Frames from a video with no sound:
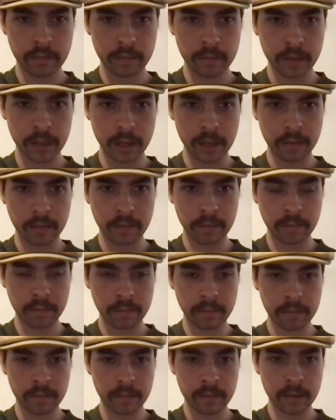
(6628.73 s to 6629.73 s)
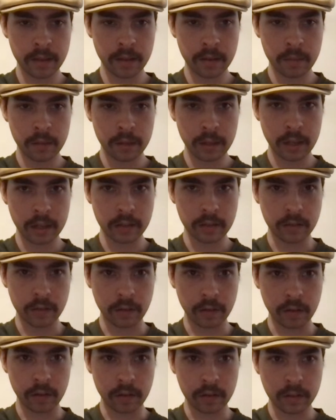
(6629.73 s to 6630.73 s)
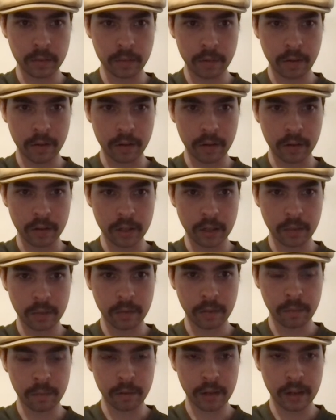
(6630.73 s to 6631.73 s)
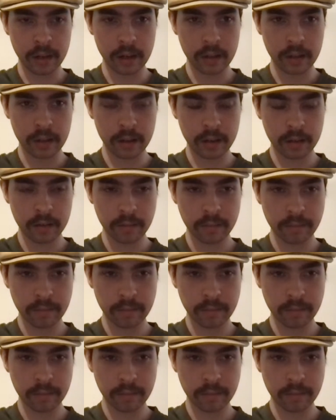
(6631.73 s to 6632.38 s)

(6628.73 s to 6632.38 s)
Yeah. You got your little small Sheepsfoot blade on there.